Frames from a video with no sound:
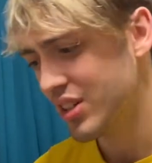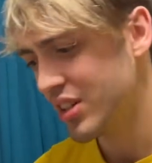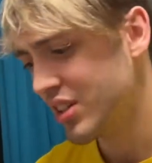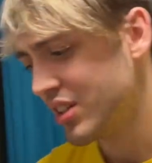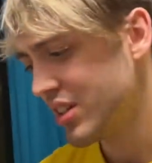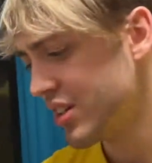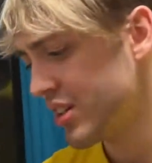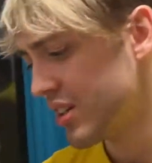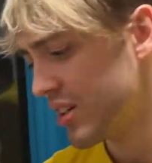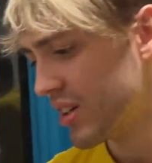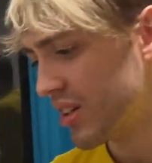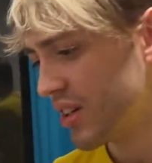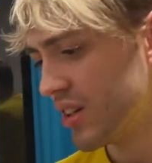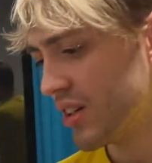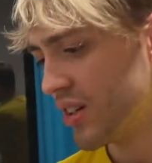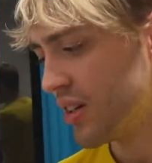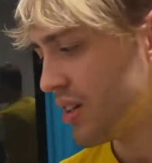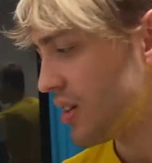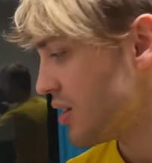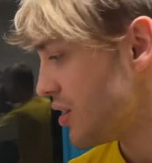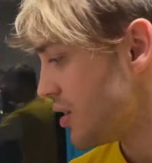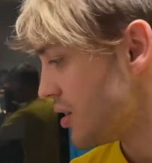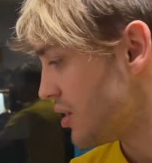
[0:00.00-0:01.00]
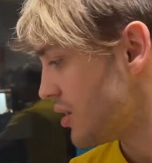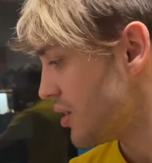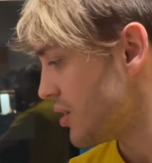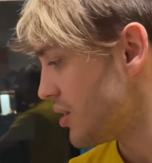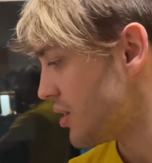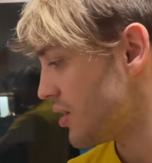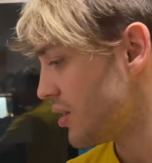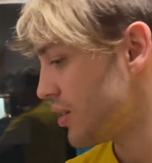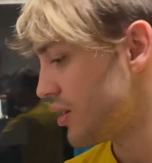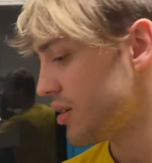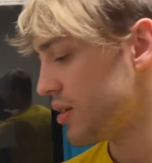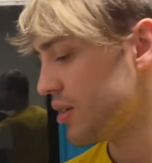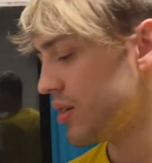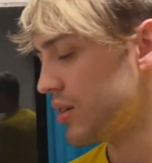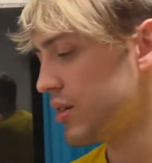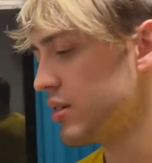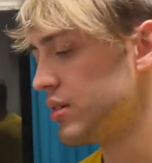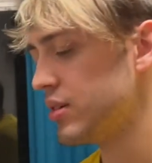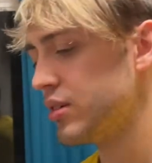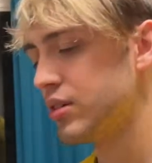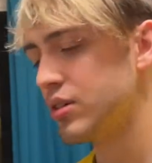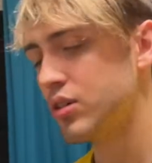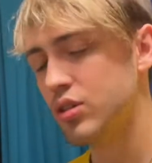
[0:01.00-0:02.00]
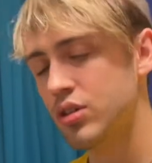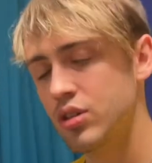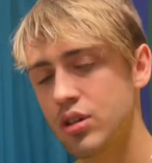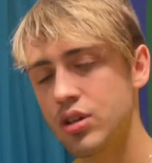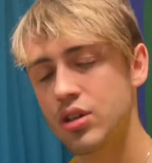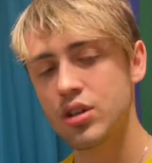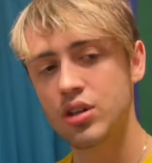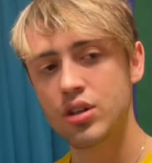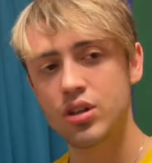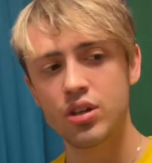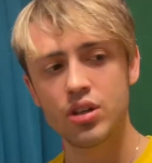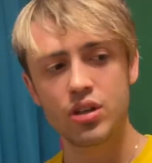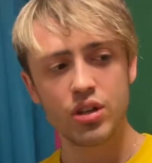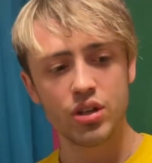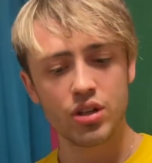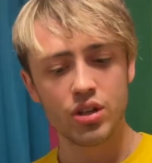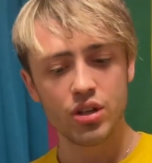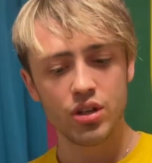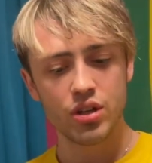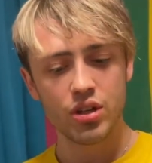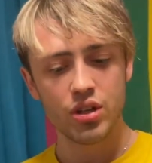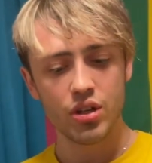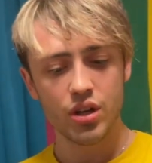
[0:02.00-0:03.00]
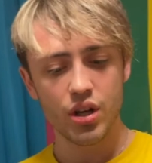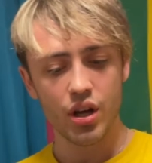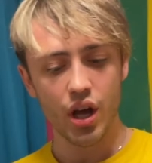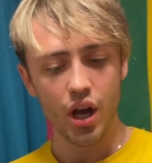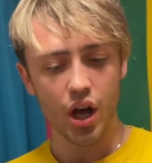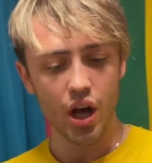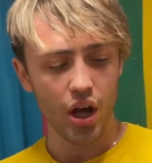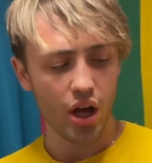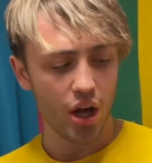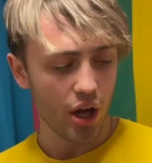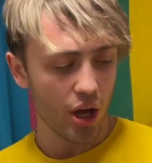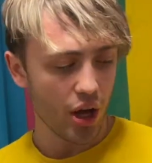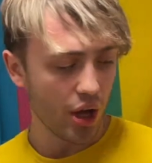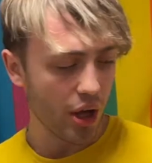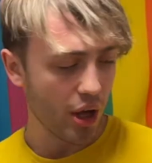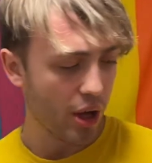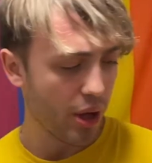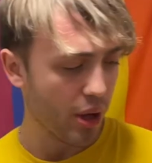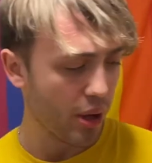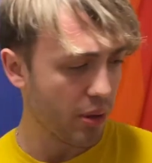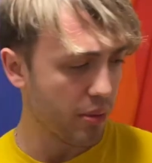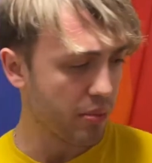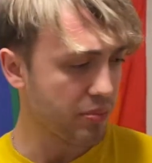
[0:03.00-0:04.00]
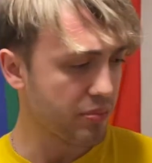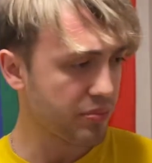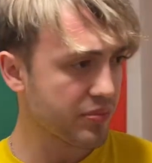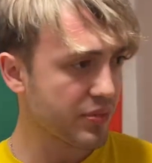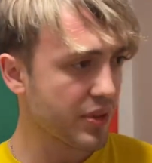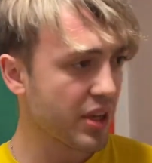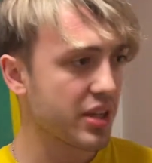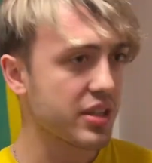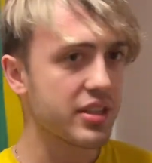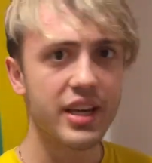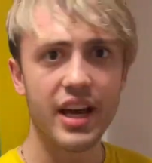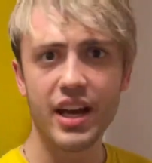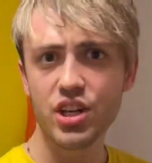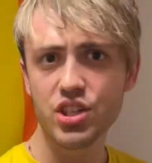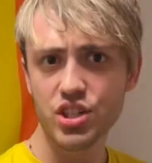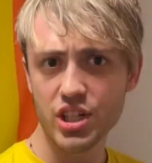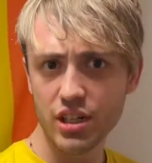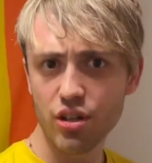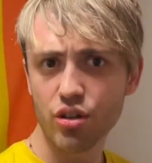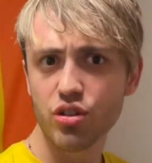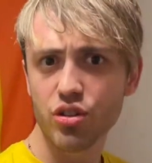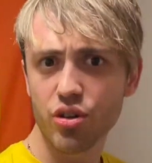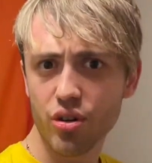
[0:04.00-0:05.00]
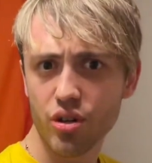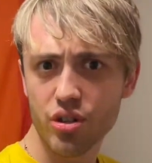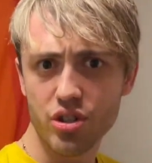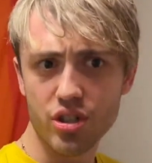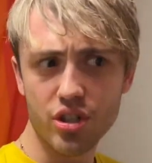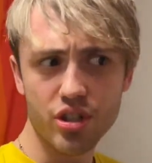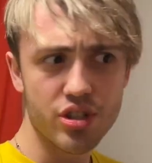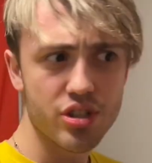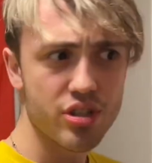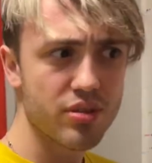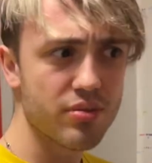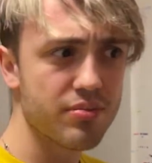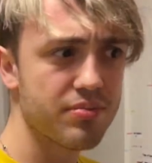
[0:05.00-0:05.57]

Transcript: Do you think Olivia mastered skating with no skates? Yeah, she looked gorgeous.